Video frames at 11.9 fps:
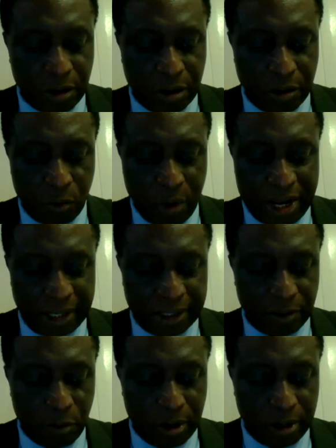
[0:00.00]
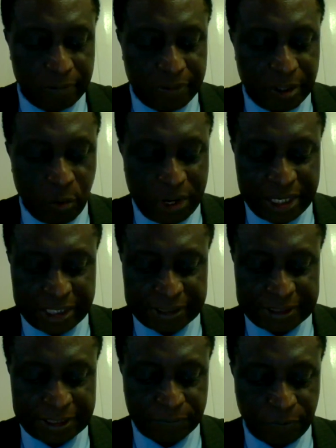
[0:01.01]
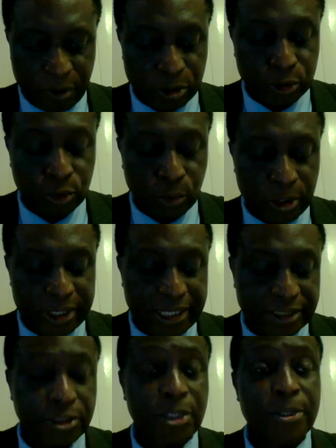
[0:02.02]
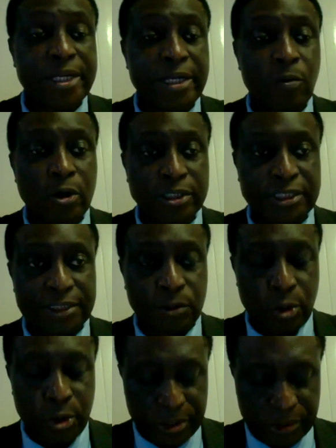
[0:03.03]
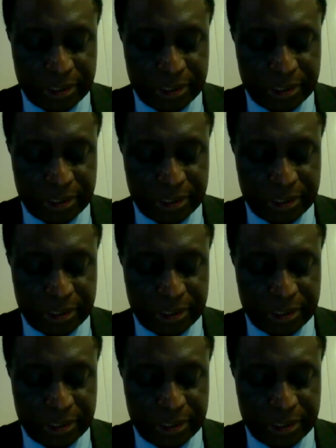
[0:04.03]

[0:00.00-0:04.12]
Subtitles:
Well, one of the ways is for us to understudy what is going on